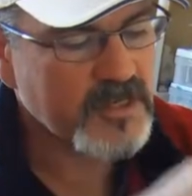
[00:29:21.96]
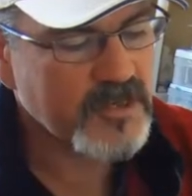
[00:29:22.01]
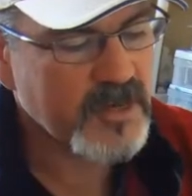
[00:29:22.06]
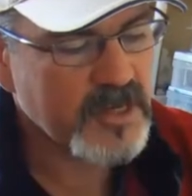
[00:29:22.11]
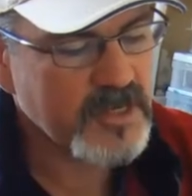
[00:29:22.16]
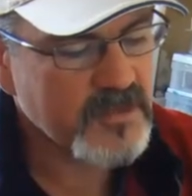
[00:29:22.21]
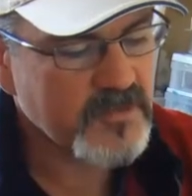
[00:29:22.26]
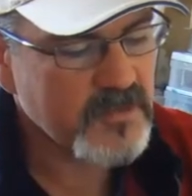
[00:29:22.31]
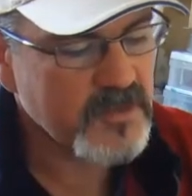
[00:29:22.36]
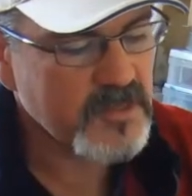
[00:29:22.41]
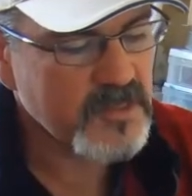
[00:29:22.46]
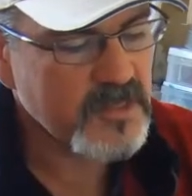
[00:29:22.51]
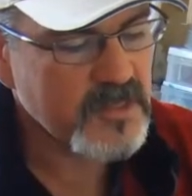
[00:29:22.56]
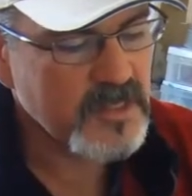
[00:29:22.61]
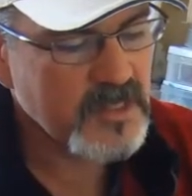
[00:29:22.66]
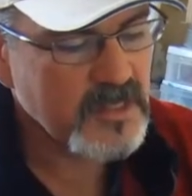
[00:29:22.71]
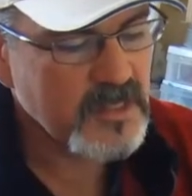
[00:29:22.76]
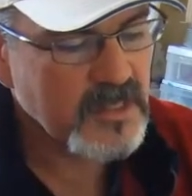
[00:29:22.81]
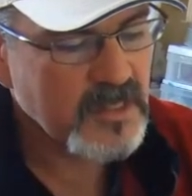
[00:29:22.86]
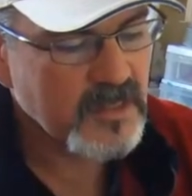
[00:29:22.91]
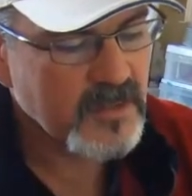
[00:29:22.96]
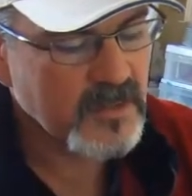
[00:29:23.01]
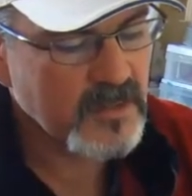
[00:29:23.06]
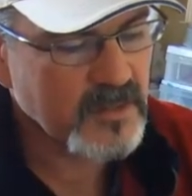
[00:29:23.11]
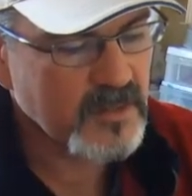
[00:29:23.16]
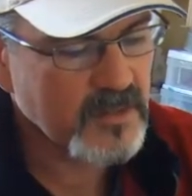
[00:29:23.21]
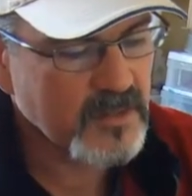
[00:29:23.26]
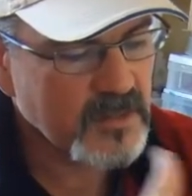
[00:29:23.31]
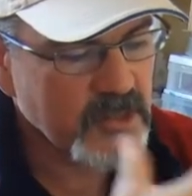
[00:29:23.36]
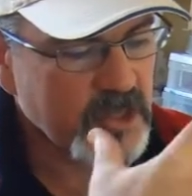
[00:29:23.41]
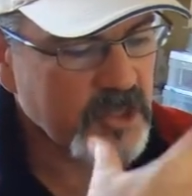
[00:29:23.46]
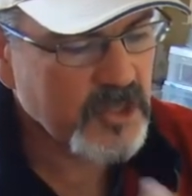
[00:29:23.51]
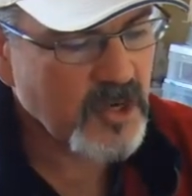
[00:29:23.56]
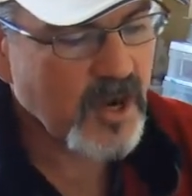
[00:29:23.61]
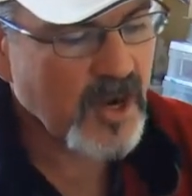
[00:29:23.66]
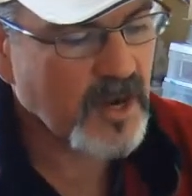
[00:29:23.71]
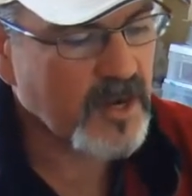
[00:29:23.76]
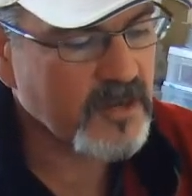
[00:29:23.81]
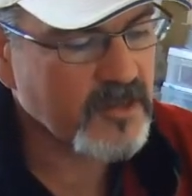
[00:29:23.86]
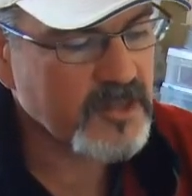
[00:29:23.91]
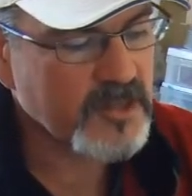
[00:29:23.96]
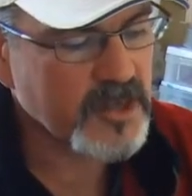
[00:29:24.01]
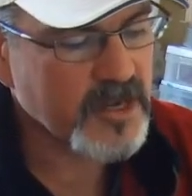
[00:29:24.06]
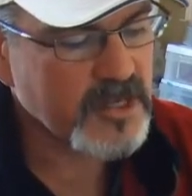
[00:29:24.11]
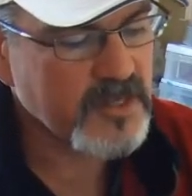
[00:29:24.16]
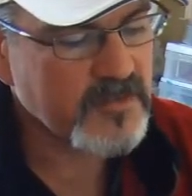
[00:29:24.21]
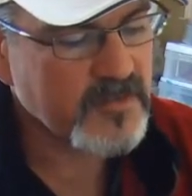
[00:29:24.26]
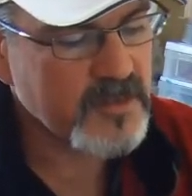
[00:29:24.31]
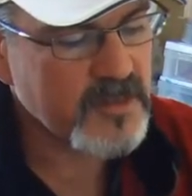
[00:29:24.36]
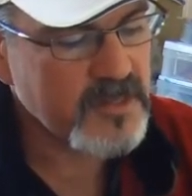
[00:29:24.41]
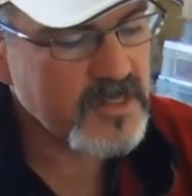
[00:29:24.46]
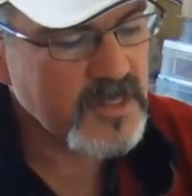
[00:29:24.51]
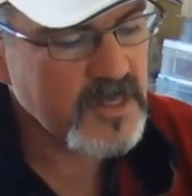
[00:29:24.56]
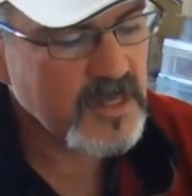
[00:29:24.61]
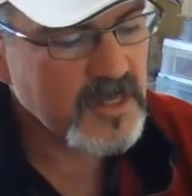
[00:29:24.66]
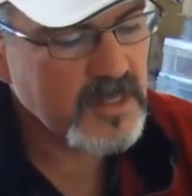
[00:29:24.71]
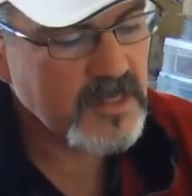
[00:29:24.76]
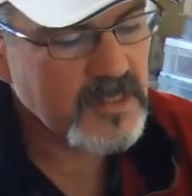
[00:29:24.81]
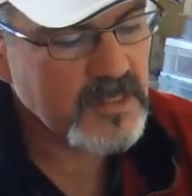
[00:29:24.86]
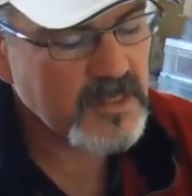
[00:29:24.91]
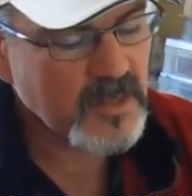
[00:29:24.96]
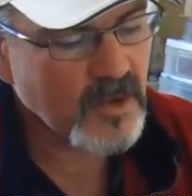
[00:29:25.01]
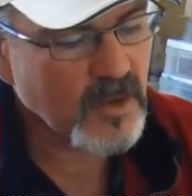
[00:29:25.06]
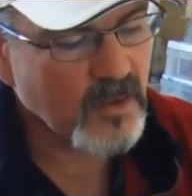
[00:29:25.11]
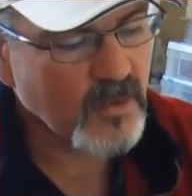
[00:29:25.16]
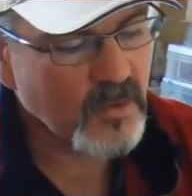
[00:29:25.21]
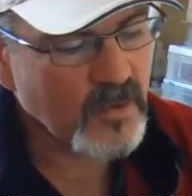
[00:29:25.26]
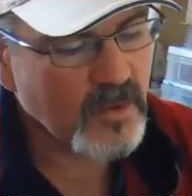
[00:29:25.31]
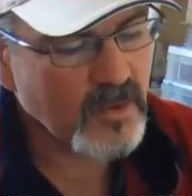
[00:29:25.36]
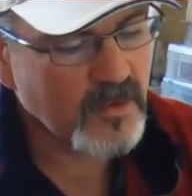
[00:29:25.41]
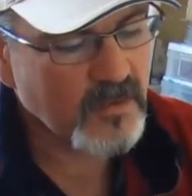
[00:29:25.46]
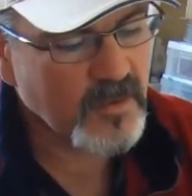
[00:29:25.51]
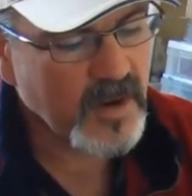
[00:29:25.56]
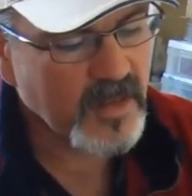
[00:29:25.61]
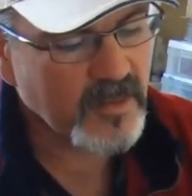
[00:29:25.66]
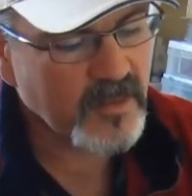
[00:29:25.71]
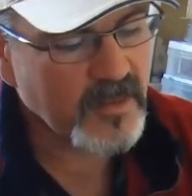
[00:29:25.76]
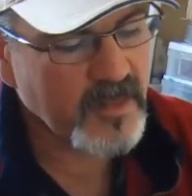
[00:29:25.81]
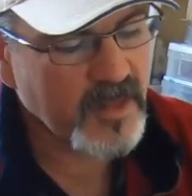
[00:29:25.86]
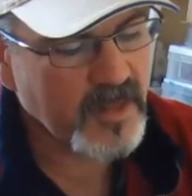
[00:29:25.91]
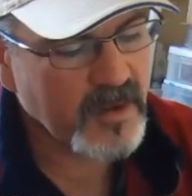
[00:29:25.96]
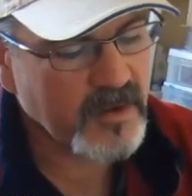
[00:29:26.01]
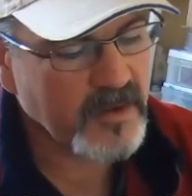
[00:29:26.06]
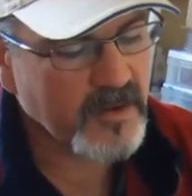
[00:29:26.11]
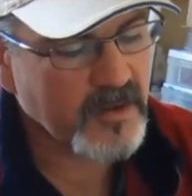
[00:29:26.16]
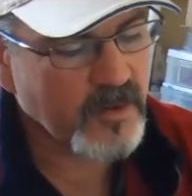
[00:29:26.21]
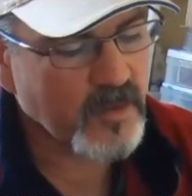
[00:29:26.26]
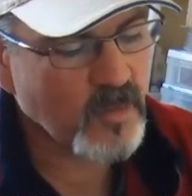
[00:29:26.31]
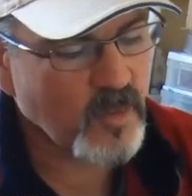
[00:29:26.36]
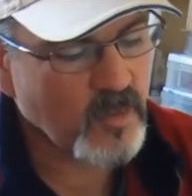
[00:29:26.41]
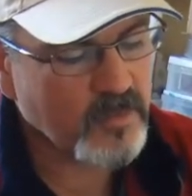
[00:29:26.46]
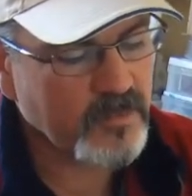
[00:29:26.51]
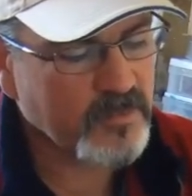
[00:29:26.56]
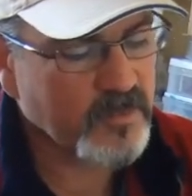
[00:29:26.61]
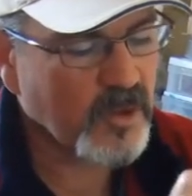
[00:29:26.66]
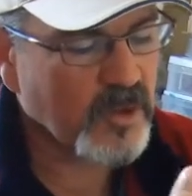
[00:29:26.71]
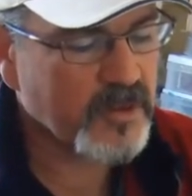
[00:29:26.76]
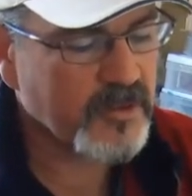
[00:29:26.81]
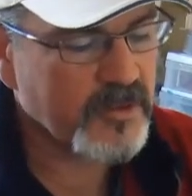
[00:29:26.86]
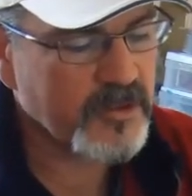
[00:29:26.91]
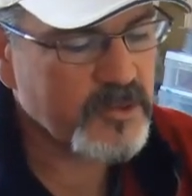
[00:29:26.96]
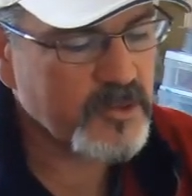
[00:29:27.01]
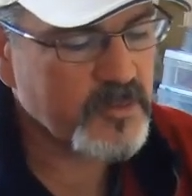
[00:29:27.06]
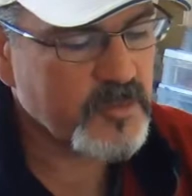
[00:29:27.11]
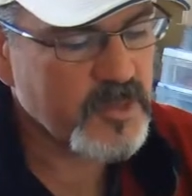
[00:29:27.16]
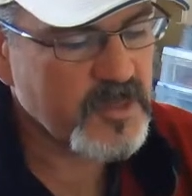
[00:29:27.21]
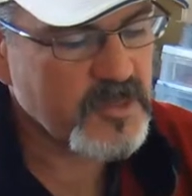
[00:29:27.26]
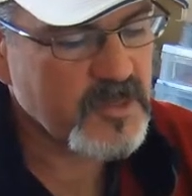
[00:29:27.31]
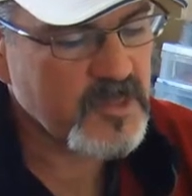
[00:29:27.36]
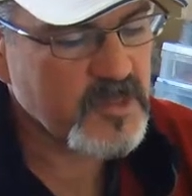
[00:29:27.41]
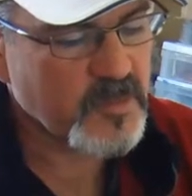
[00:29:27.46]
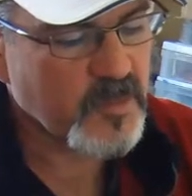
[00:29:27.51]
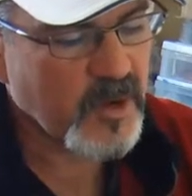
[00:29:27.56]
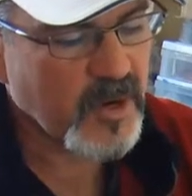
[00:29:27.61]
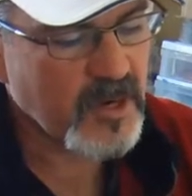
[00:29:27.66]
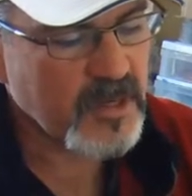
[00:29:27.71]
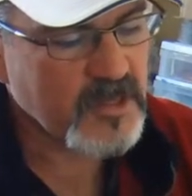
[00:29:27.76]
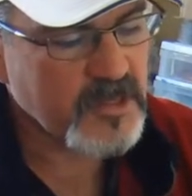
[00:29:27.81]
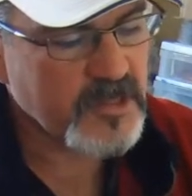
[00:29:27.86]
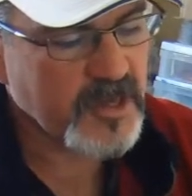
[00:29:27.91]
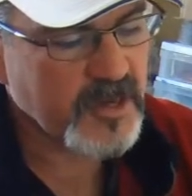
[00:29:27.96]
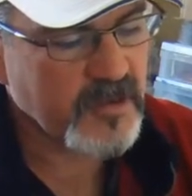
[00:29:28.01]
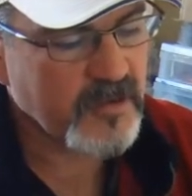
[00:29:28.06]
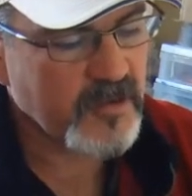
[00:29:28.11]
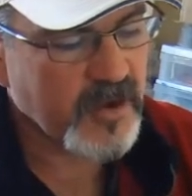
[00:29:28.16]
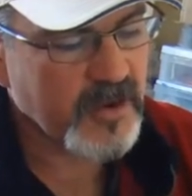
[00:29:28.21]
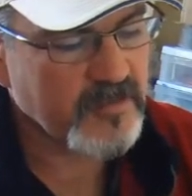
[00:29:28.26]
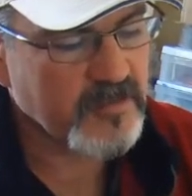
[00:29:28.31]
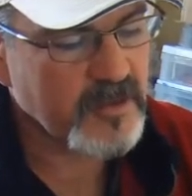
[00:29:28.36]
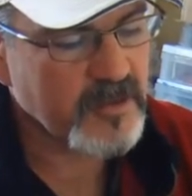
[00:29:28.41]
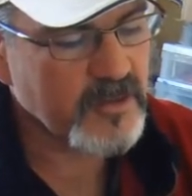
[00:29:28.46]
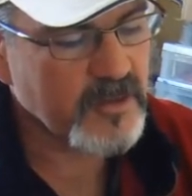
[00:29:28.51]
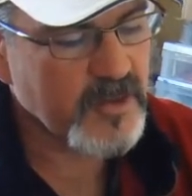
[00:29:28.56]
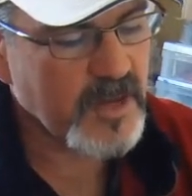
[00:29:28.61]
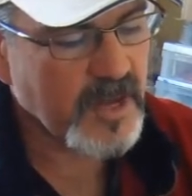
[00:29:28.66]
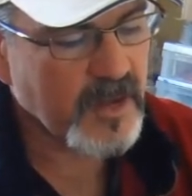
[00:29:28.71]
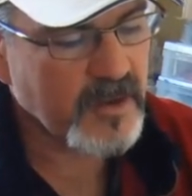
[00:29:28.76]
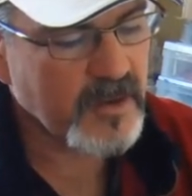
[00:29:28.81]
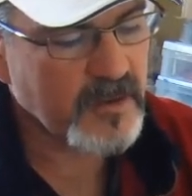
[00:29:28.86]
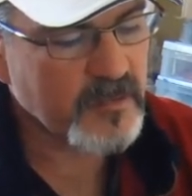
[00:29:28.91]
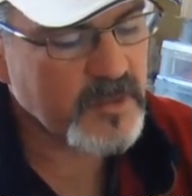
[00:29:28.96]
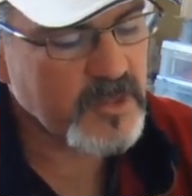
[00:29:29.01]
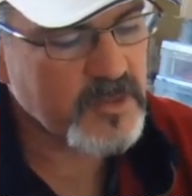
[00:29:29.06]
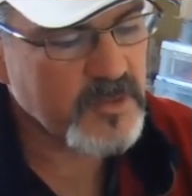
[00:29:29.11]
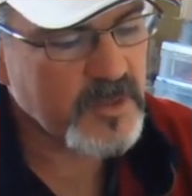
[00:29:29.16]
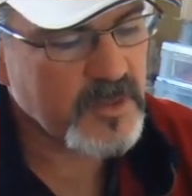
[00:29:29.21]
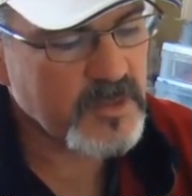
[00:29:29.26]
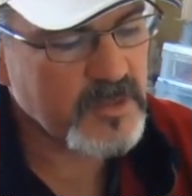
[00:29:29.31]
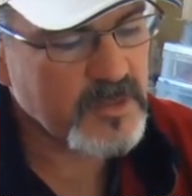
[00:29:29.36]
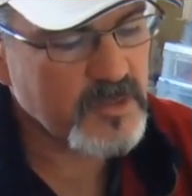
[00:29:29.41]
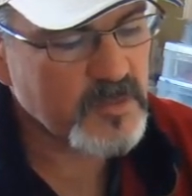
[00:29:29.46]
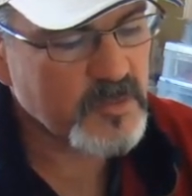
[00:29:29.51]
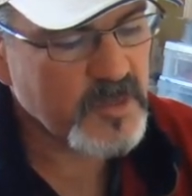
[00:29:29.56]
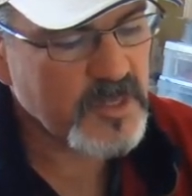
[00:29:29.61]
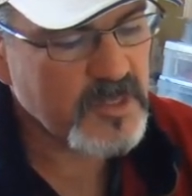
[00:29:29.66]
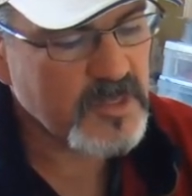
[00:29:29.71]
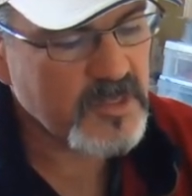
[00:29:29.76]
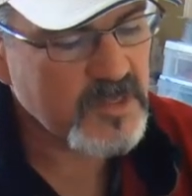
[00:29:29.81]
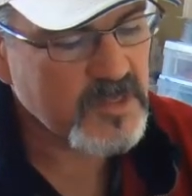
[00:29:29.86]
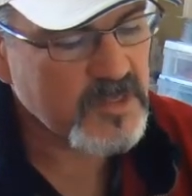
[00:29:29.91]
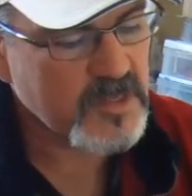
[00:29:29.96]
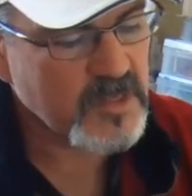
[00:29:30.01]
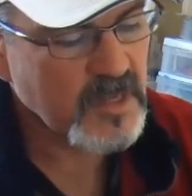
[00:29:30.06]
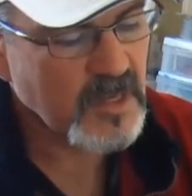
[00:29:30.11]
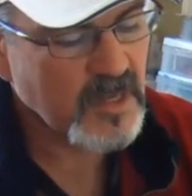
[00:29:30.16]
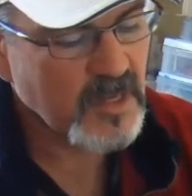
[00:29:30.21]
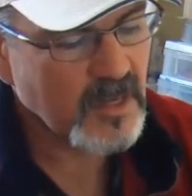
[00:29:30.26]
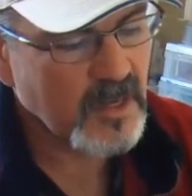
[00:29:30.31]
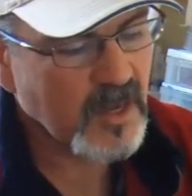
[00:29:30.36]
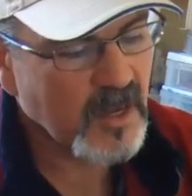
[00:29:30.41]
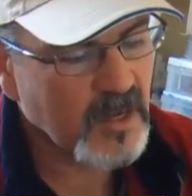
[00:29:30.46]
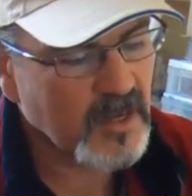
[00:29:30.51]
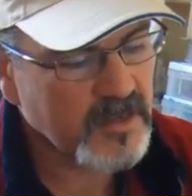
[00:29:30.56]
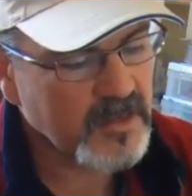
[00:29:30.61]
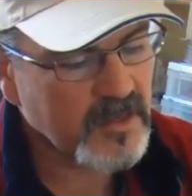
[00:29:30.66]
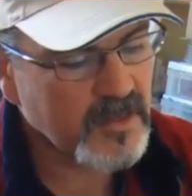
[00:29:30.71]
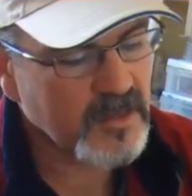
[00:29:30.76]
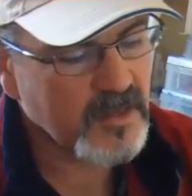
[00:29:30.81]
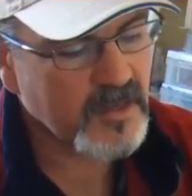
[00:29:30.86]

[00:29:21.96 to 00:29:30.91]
transfers, or the shock transfers. So rather than, you know, pulling the two pieces apart and trying to drive glue down in between the two pieces, all I did